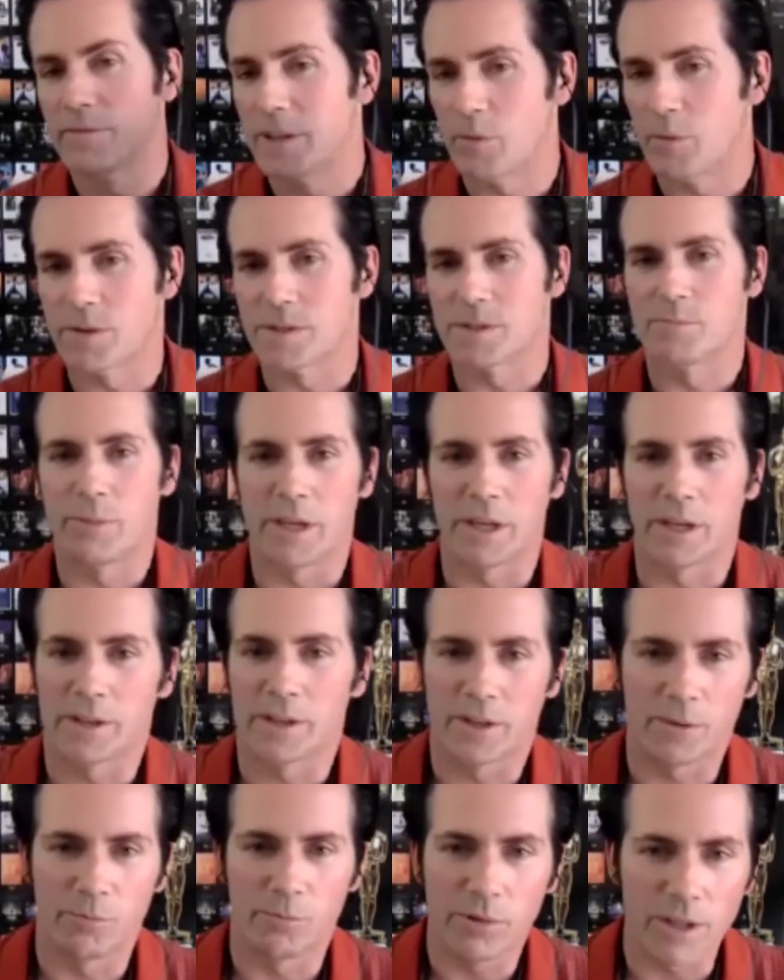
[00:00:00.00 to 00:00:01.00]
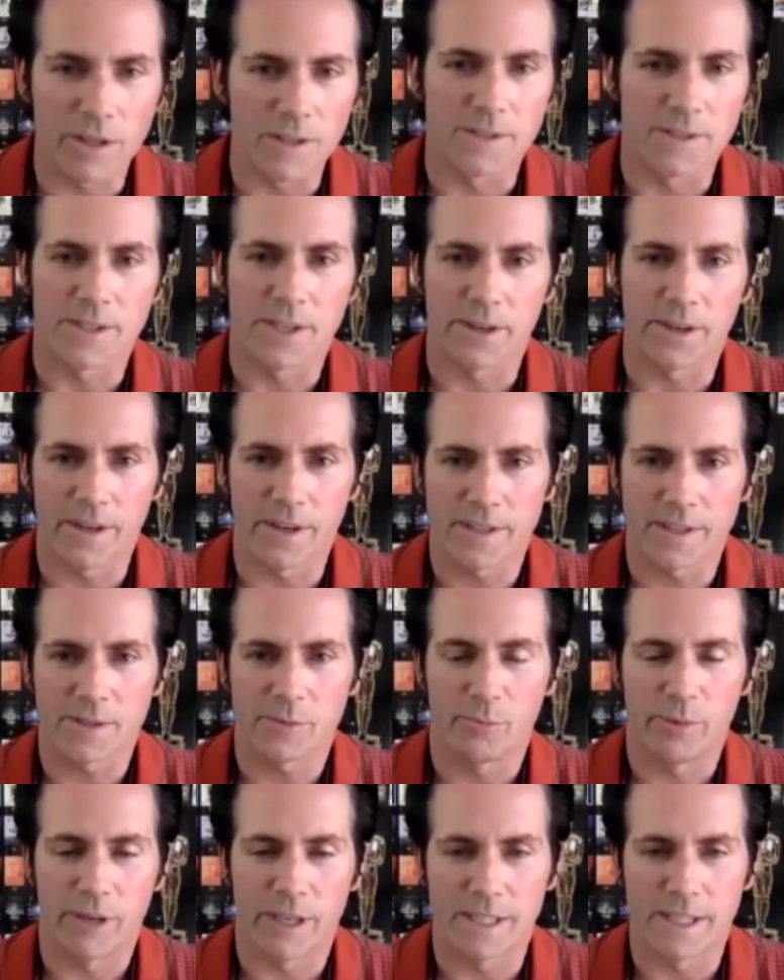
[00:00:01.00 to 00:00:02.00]
he wasn't being completely serious,
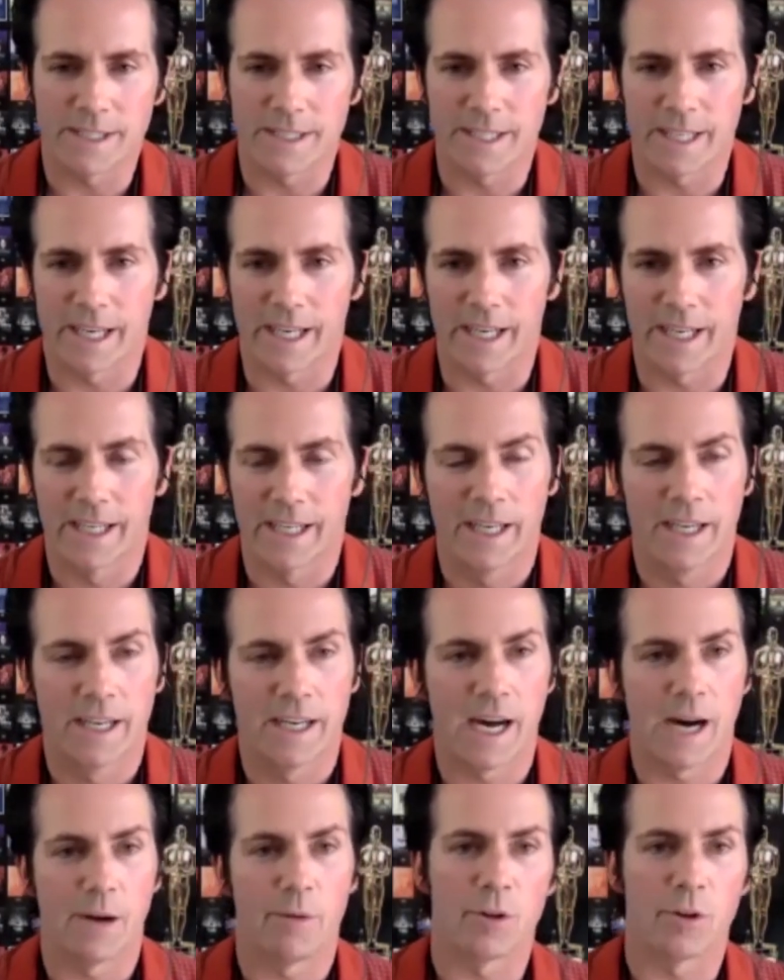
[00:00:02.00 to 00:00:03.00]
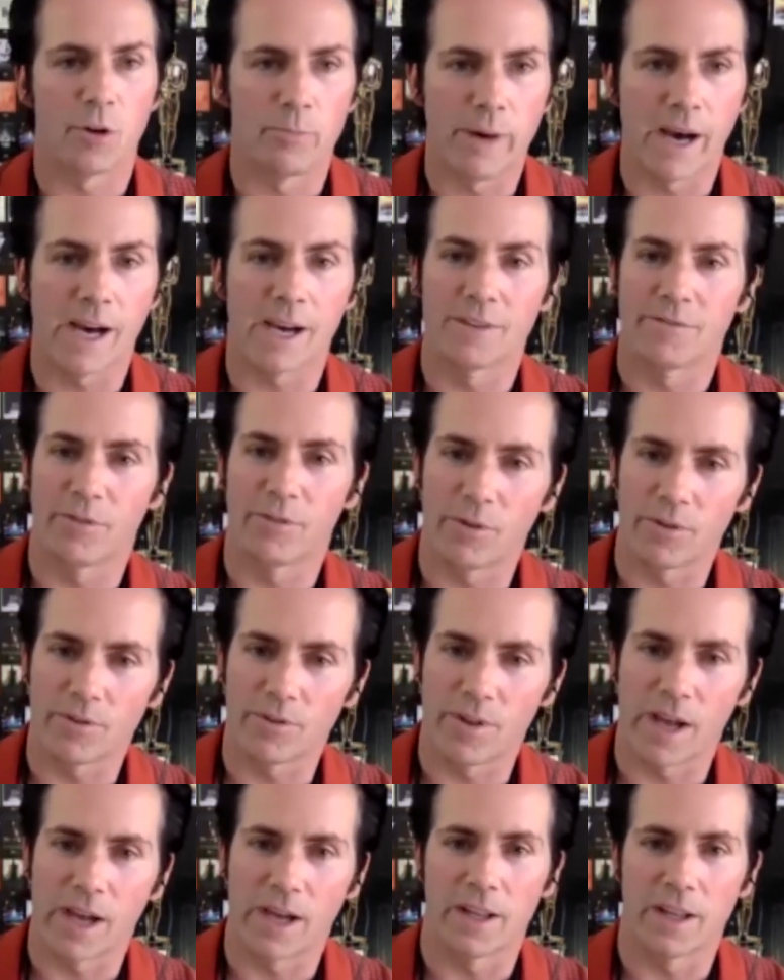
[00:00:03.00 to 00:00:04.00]
but I would go back and forth
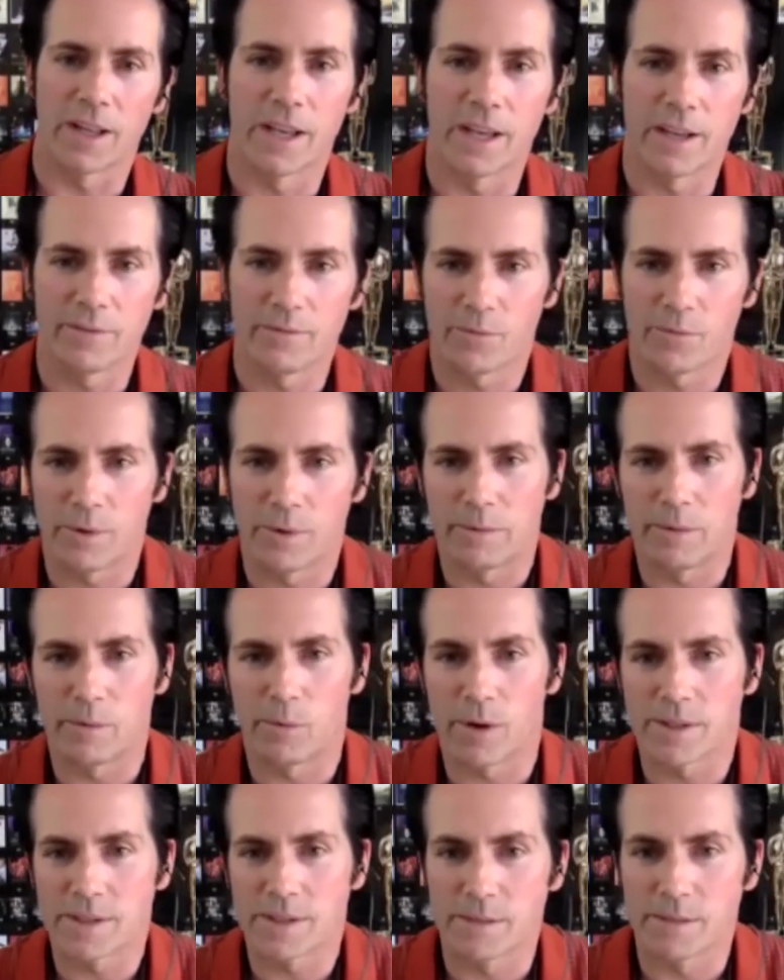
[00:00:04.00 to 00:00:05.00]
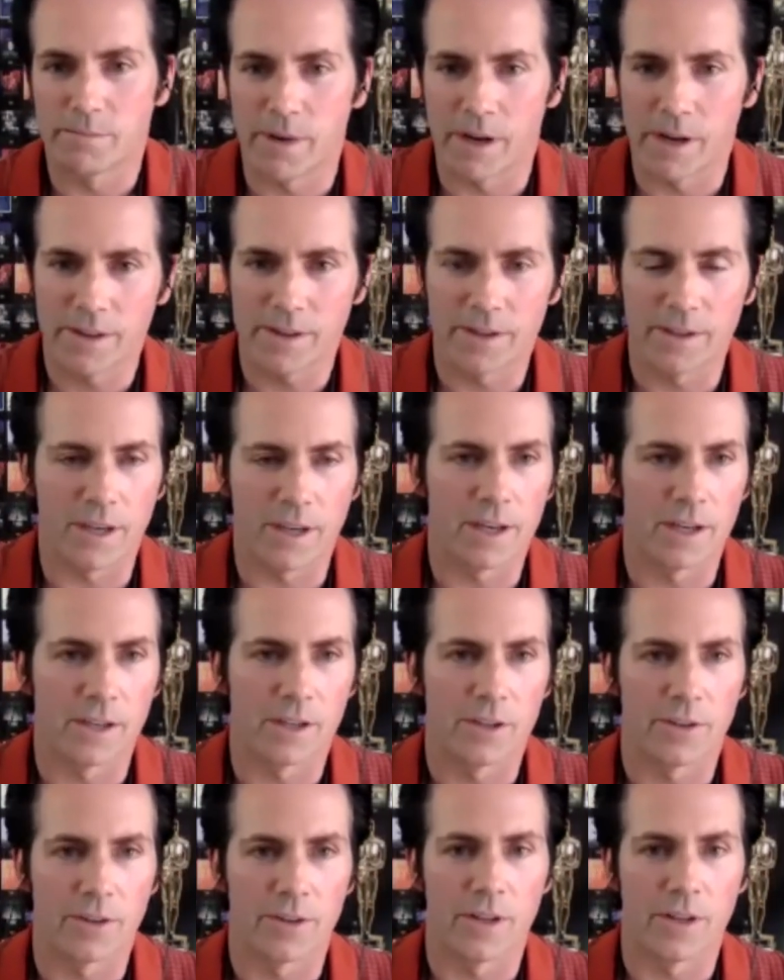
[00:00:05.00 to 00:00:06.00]
to LA maybe once a month and kind of
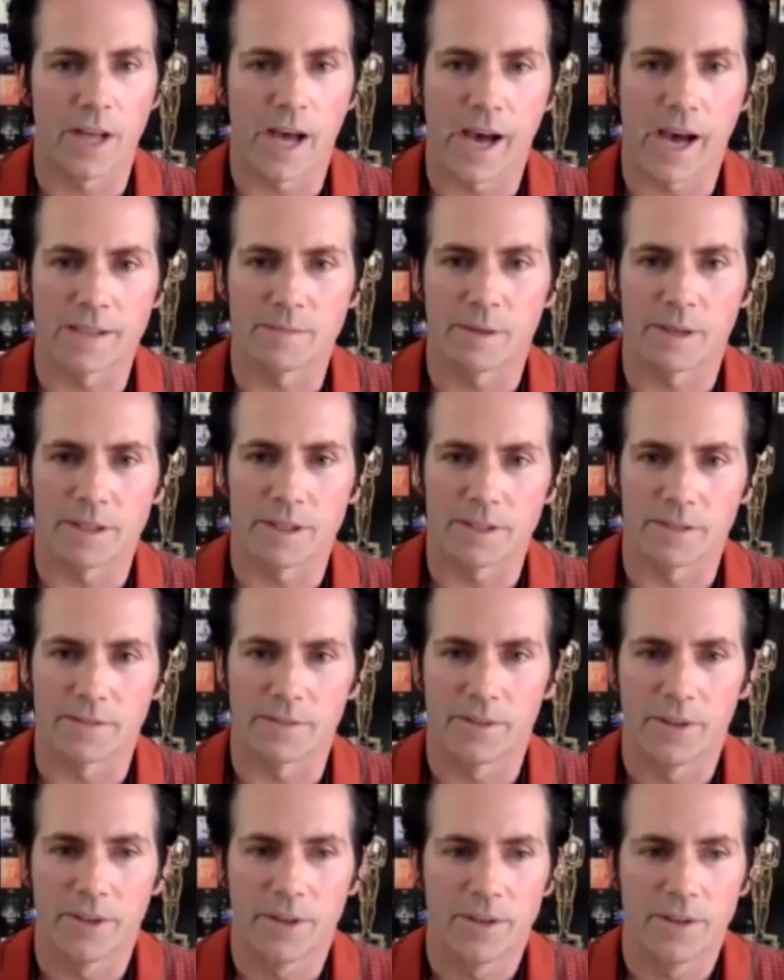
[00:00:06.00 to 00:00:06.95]
learn the aspects of